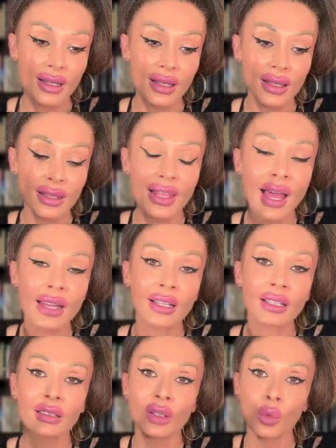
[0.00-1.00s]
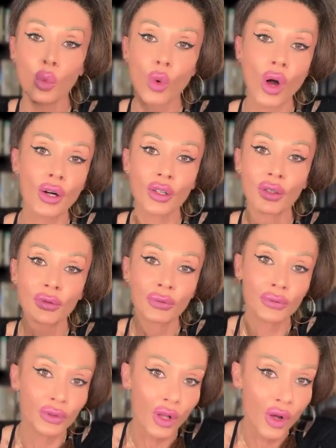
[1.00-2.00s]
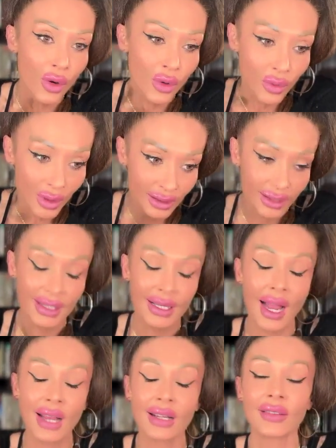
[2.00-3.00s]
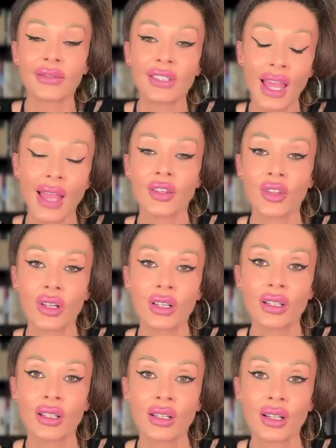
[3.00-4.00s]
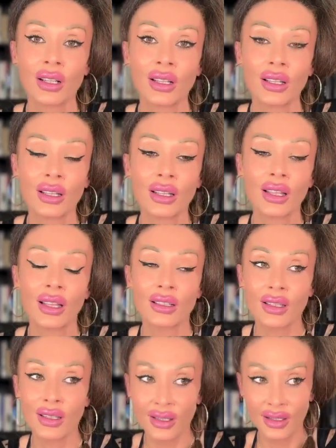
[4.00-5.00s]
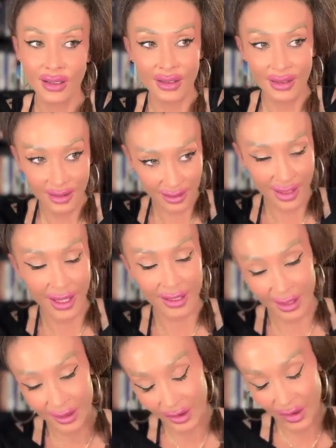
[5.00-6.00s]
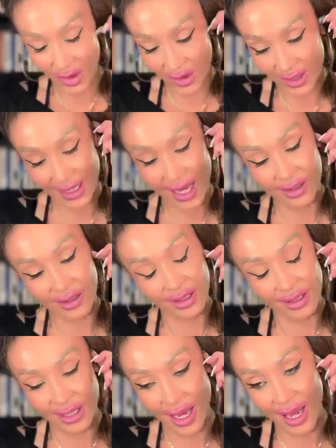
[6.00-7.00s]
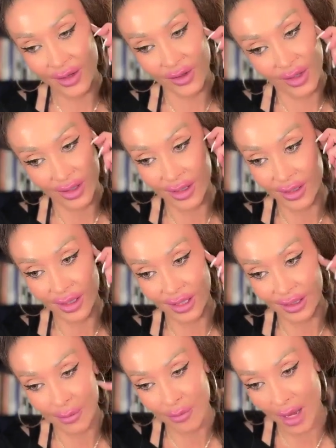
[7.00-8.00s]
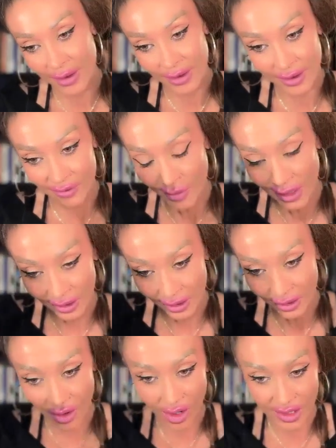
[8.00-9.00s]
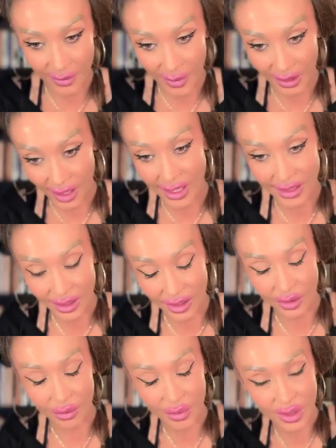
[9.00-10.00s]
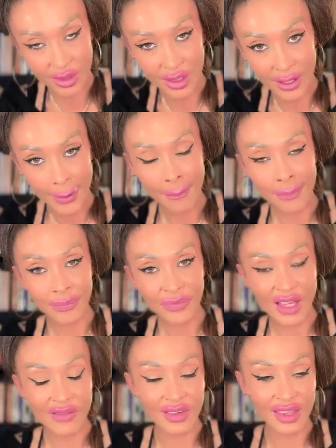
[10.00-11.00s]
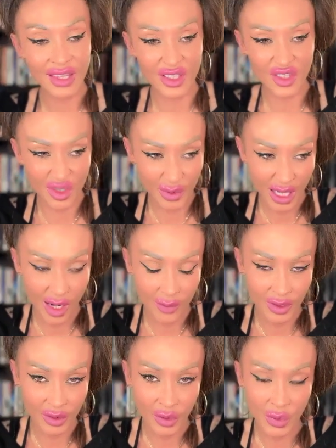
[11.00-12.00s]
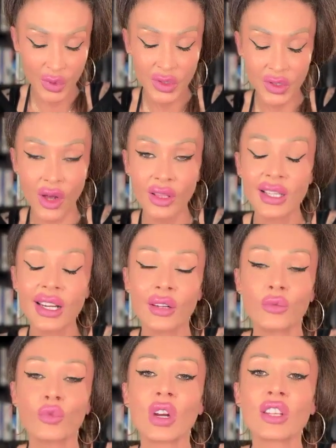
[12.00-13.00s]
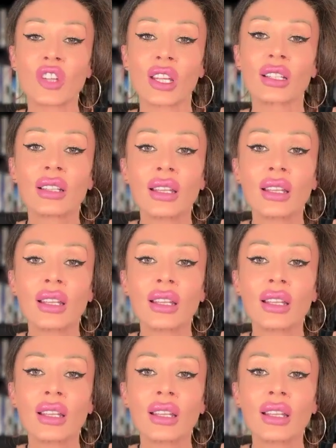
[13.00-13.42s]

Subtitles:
letting the water flow in the sign of Cancer. It's, I like to call Saturn and Cancer as like the method of making cosmic ice cubes. Everything's just becoming too solid and rigid.